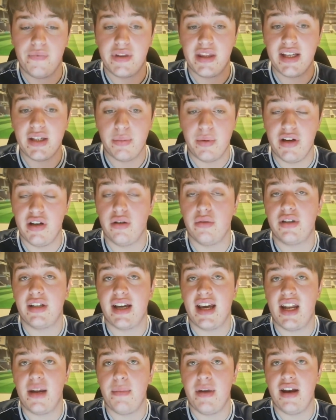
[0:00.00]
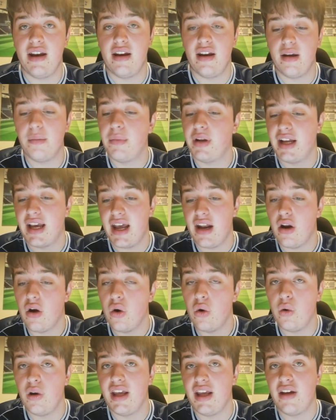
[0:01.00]
this window to get him in, but again,
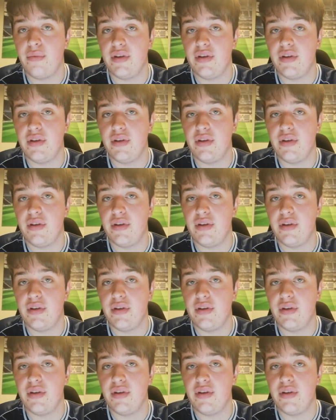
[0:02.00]
only